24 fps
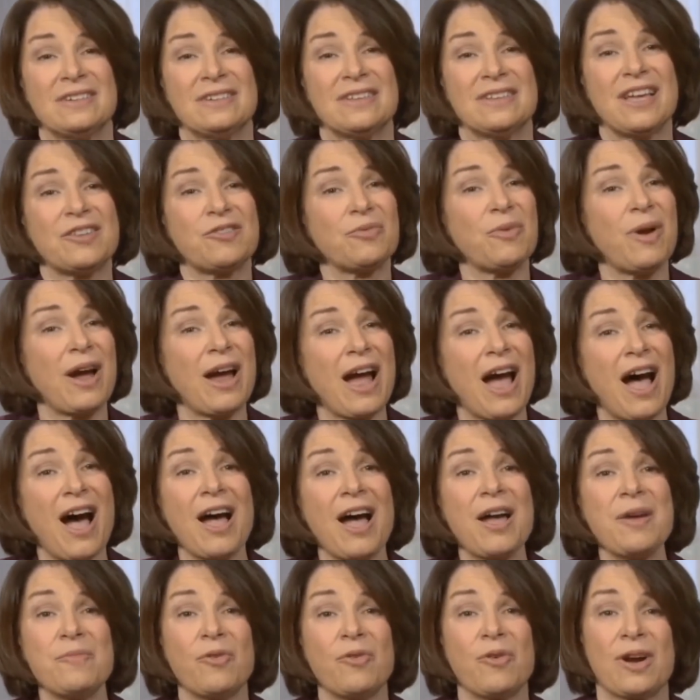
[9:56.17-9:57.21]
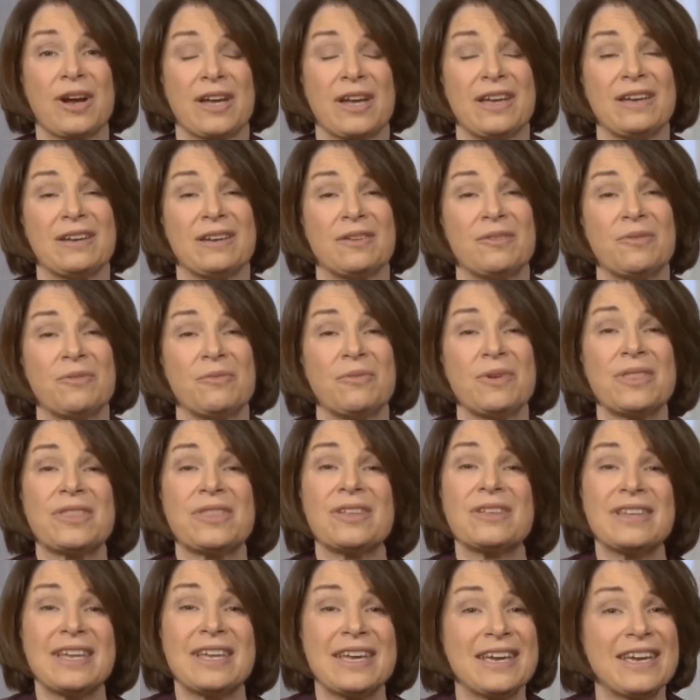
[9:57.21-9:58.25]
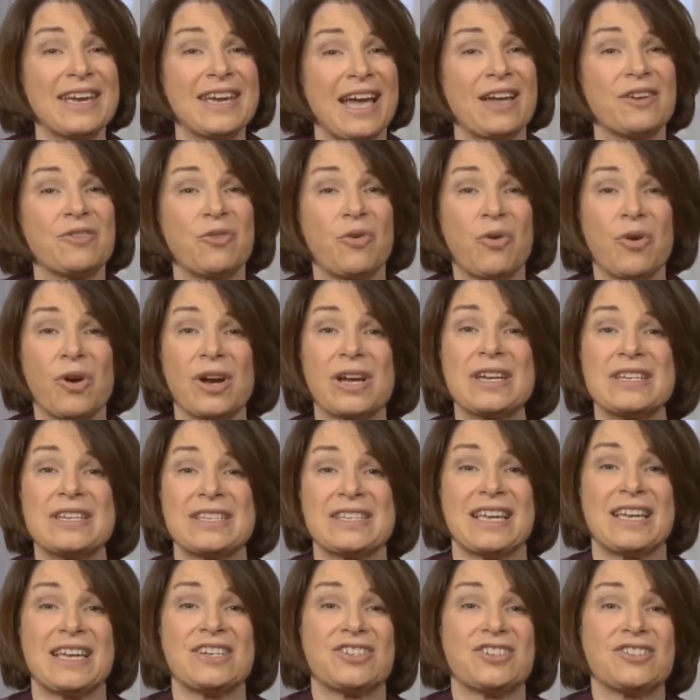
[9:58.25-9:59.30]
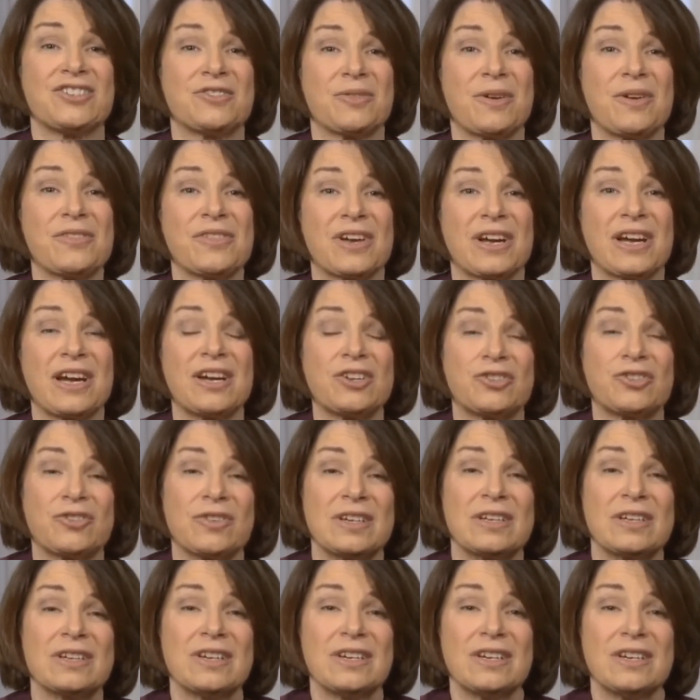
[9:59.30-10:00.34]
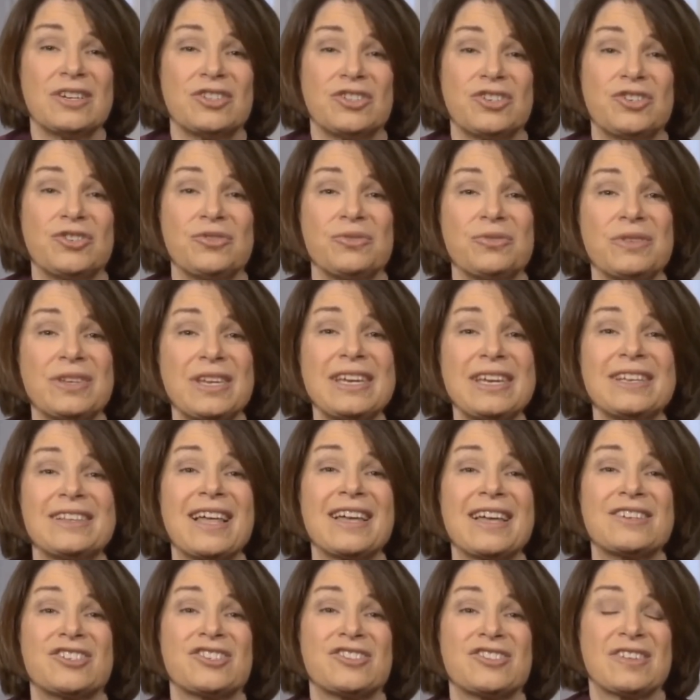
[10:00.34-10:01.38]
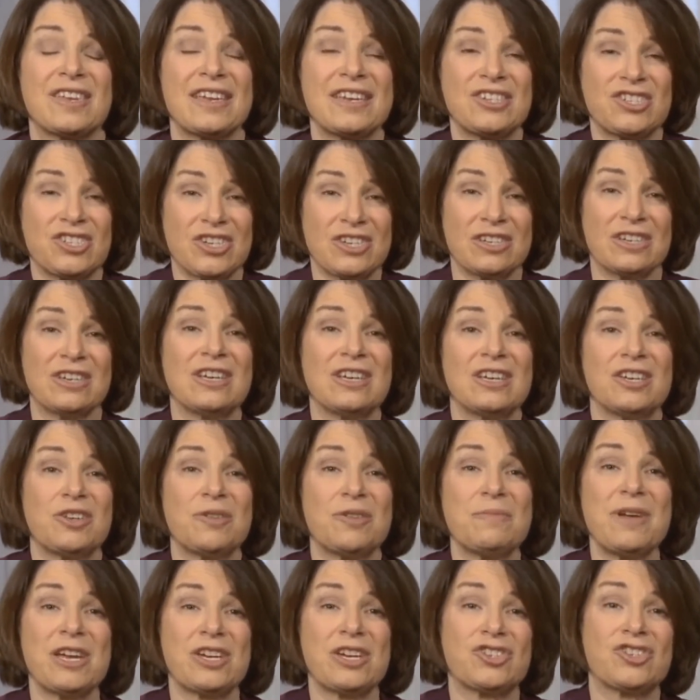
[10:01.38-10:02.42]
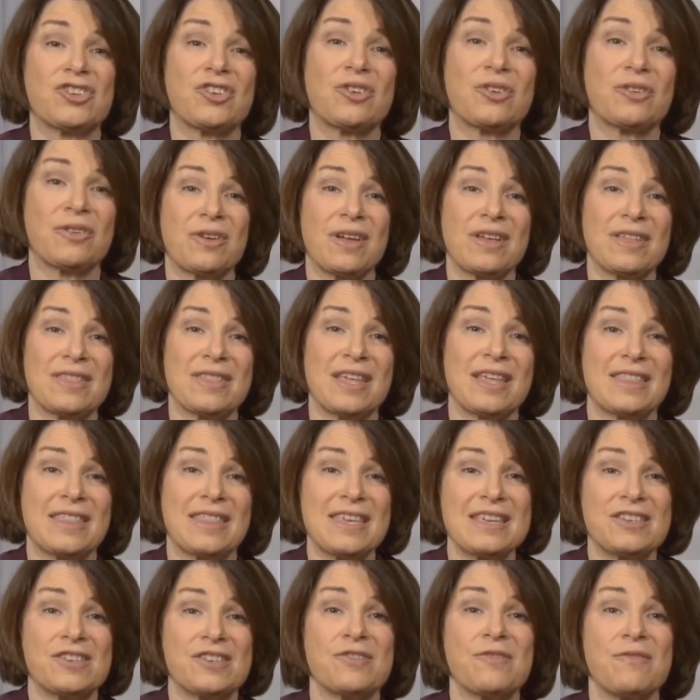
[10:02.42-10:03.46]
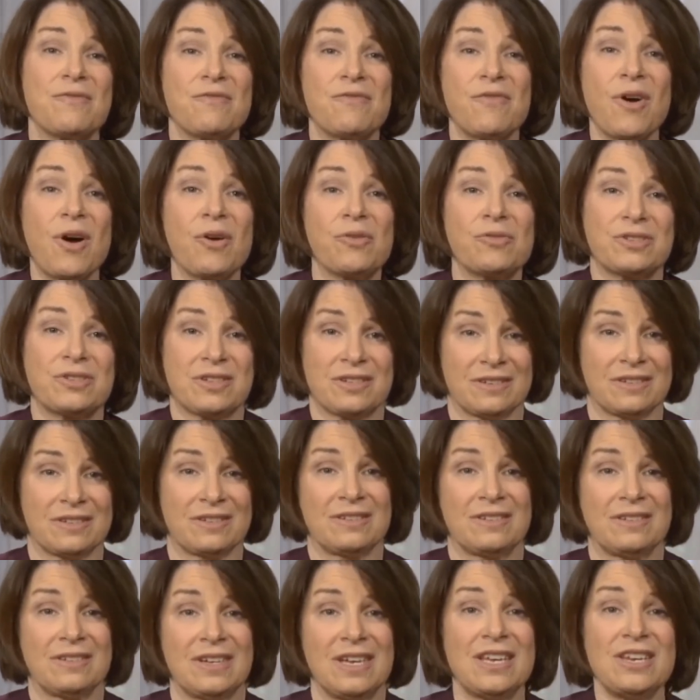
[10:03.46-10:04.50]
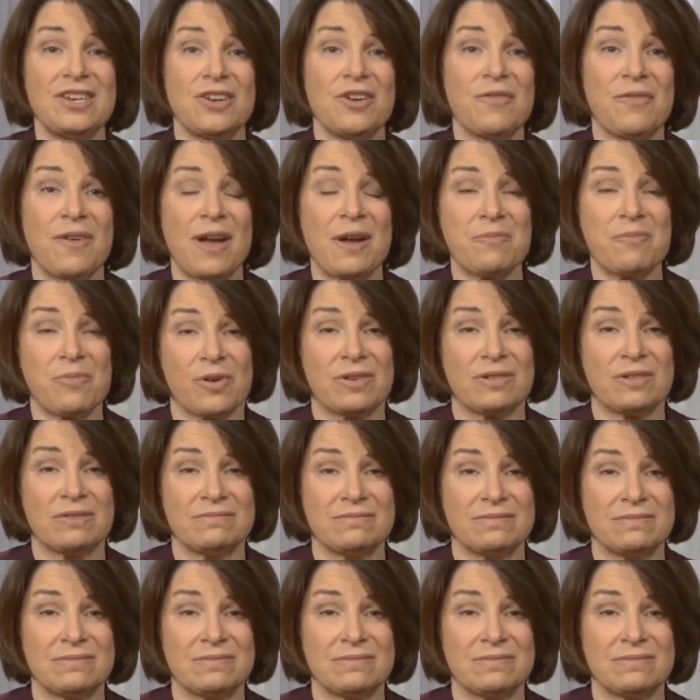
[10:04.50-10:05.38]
That's why I'm working with the League and organizations around the country to lead legislation to make sure that this vote in November